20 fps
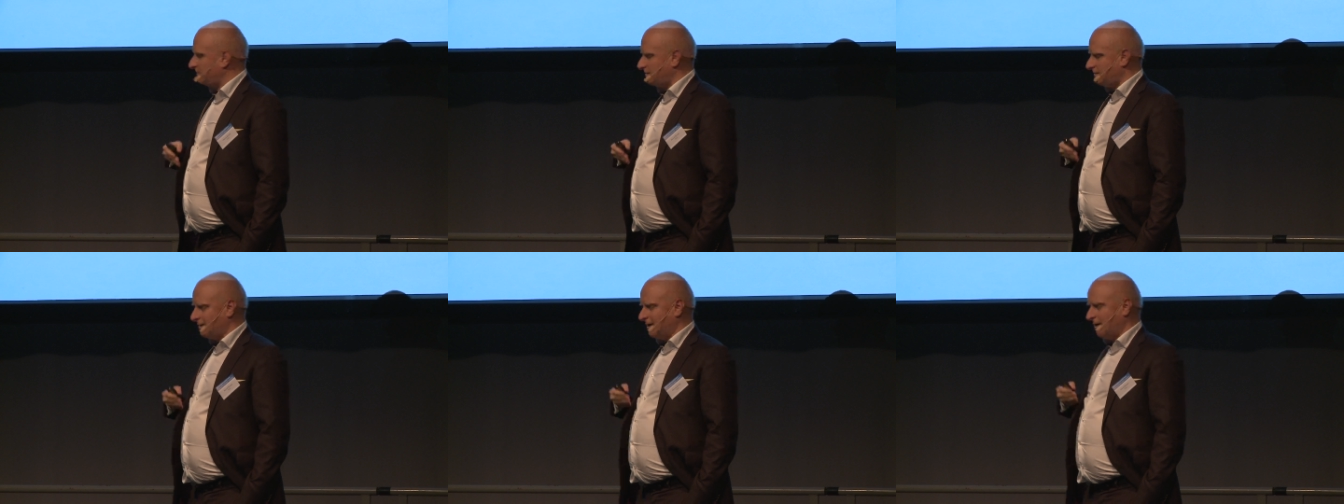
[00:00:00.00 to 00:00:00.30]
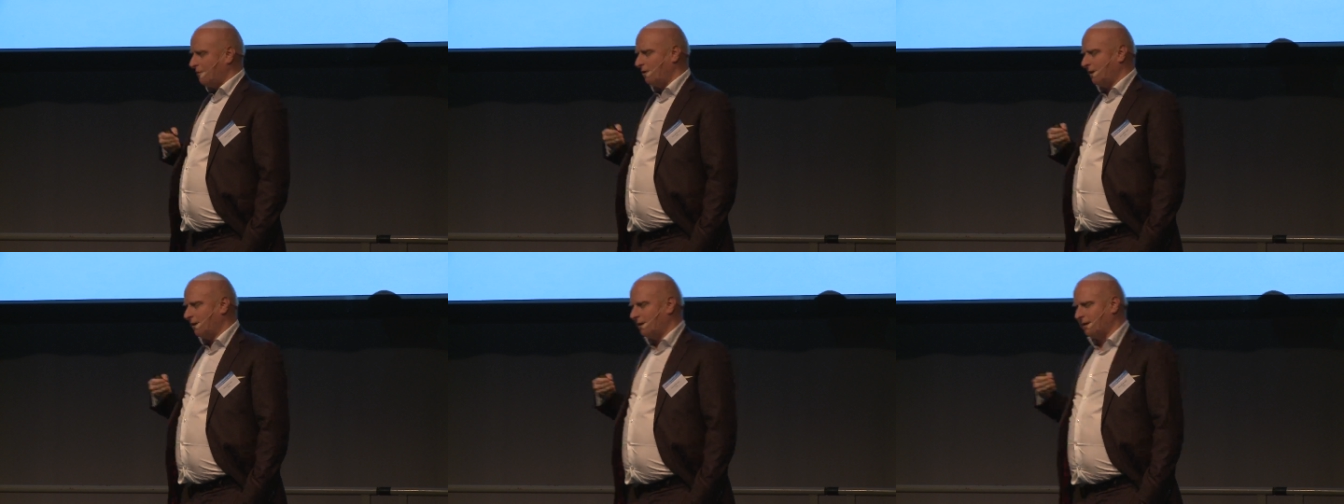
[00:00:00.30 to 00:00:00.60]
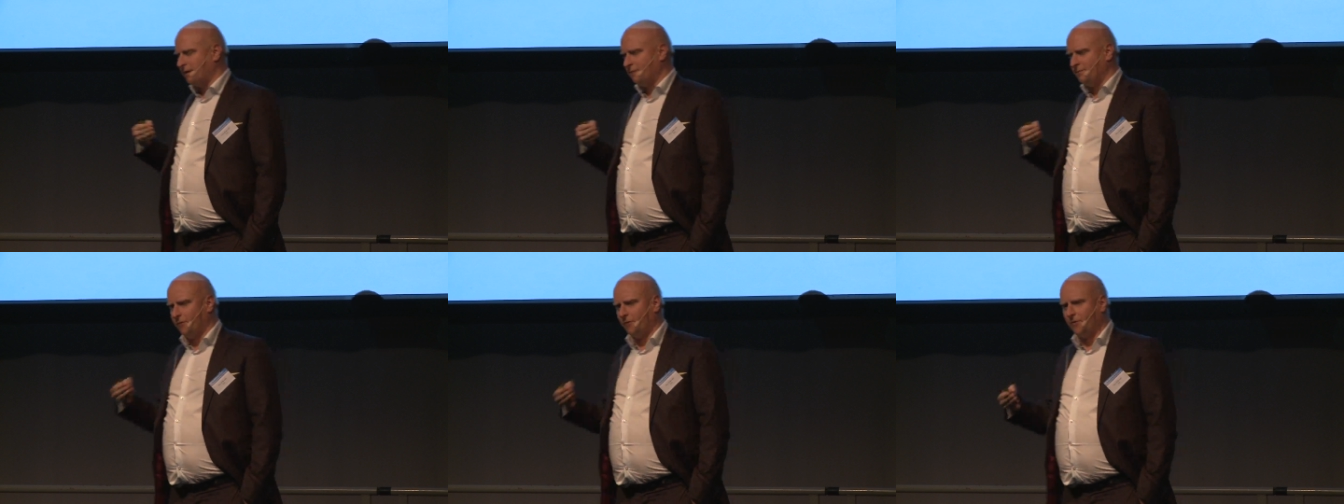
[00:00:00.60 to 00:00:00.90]
someone
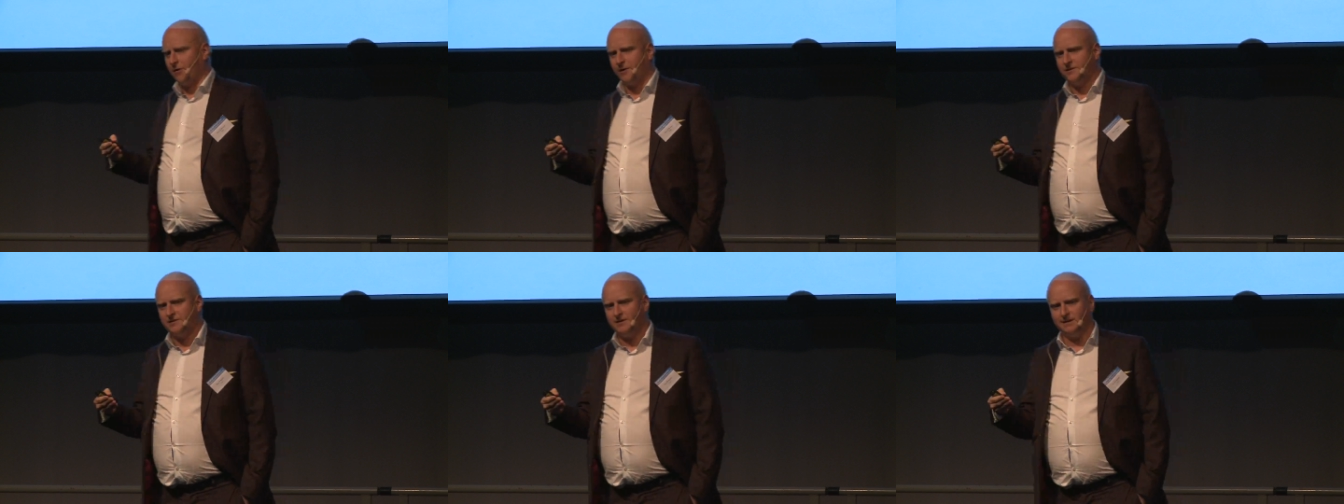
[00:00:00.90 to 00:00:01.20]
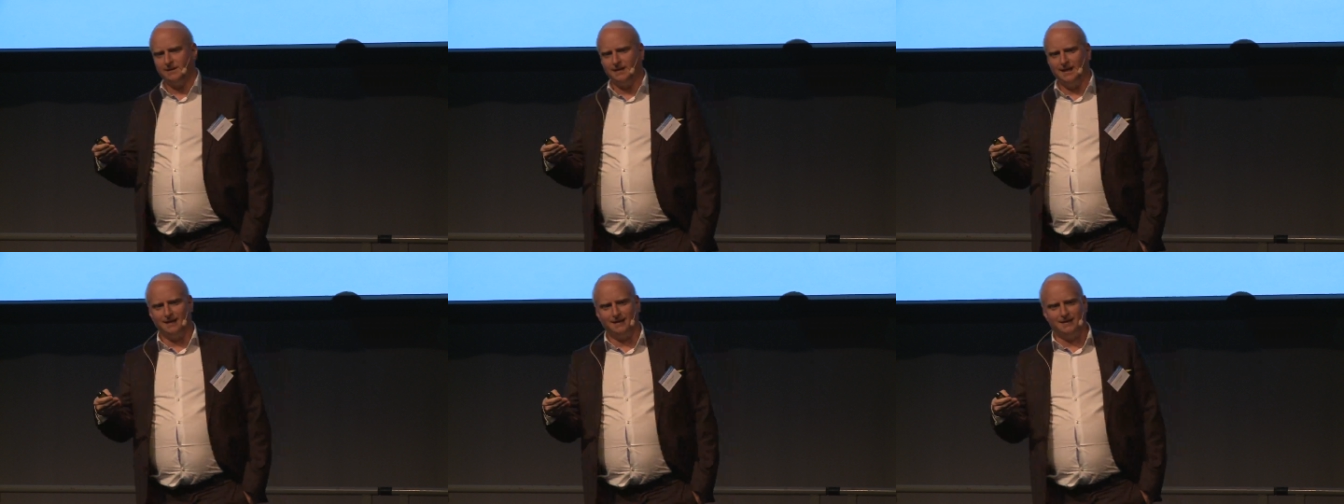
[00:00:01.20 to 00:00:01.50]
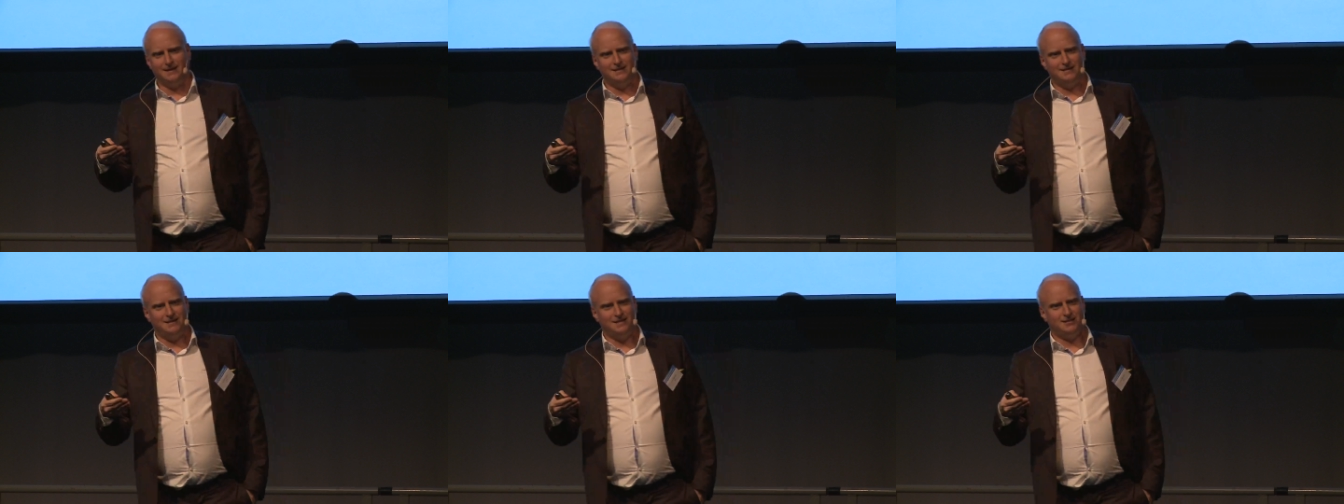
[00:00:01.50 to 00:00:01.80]
at the board shall take a
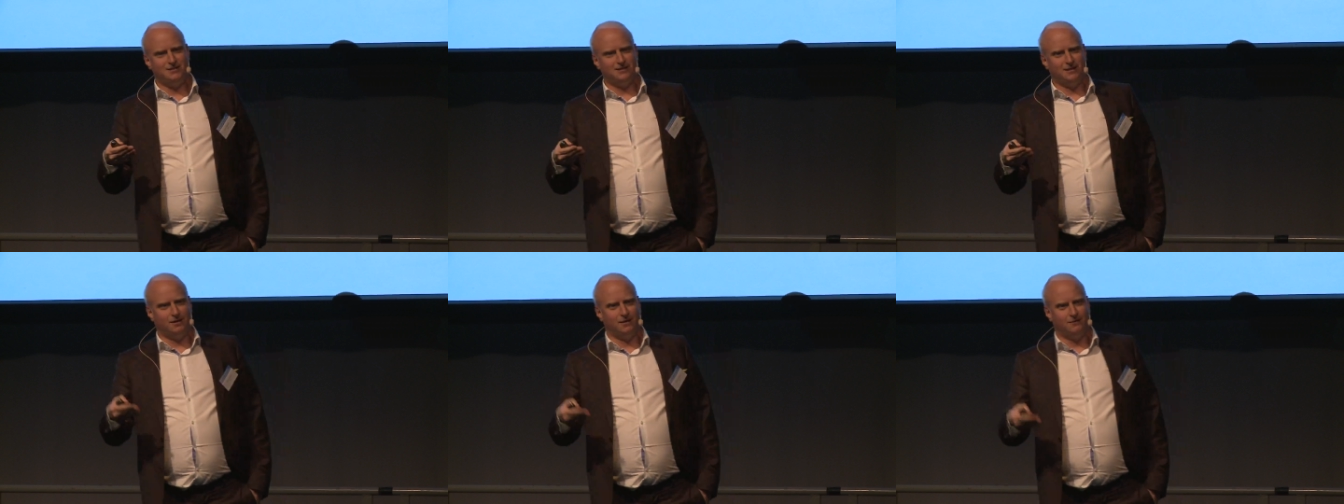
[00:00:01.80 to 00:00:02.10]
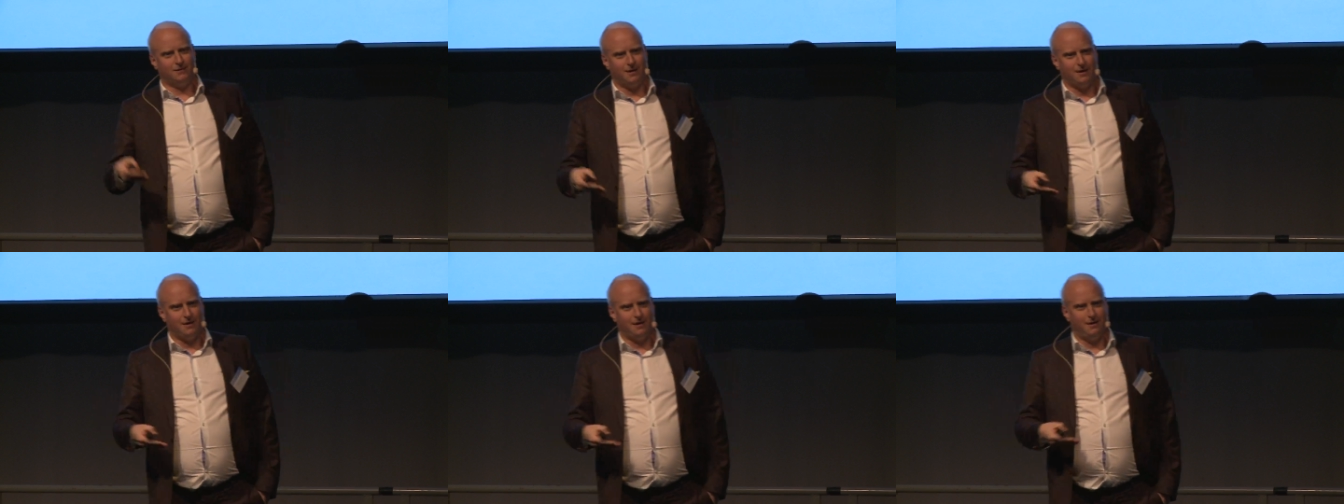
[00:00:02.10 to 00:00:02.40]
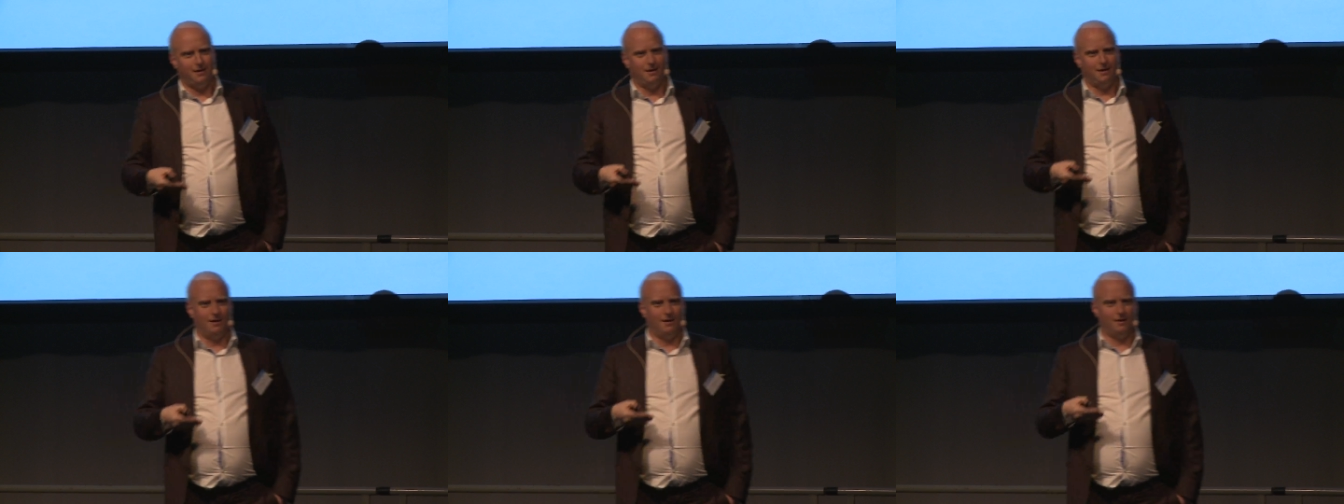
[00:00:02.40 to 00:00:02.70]
decision on,
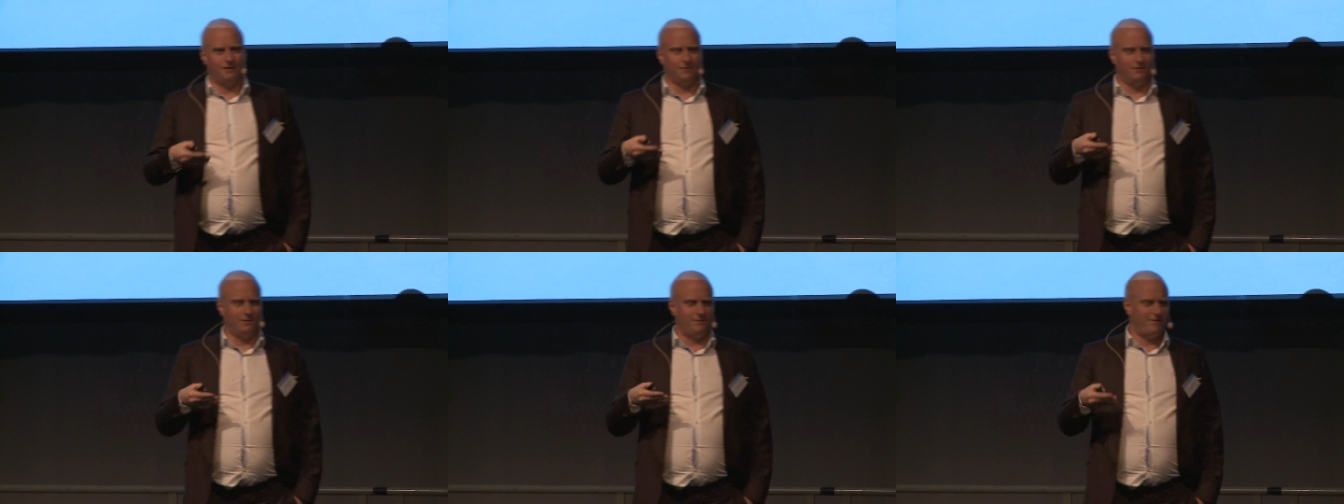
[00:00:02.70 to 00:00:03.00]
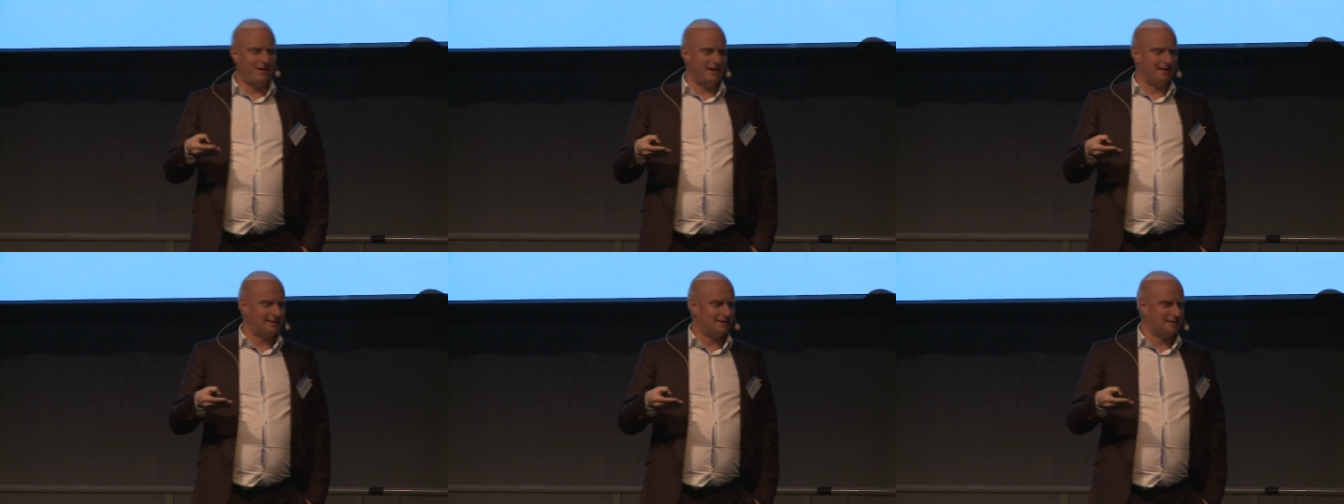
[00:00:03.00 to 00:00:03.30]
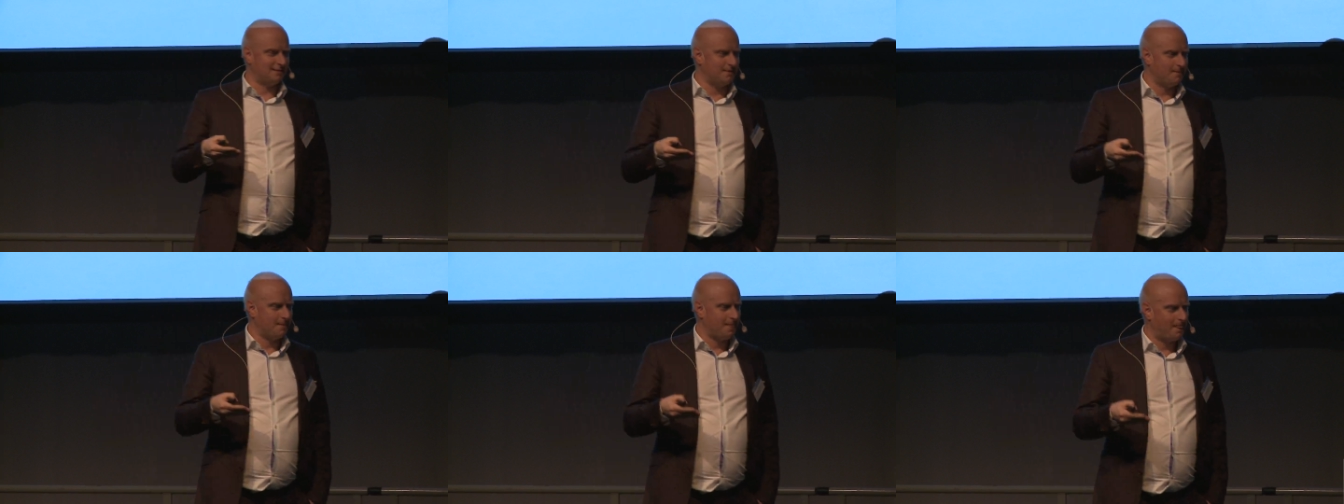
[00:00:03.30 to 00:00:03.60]
to
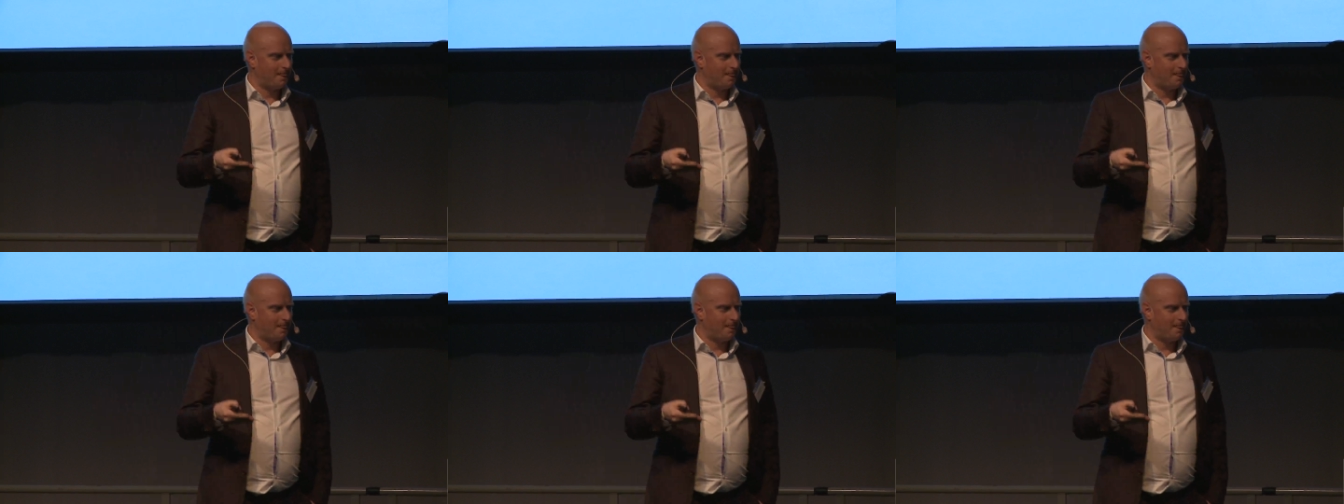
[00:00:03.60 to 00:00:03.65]
invest,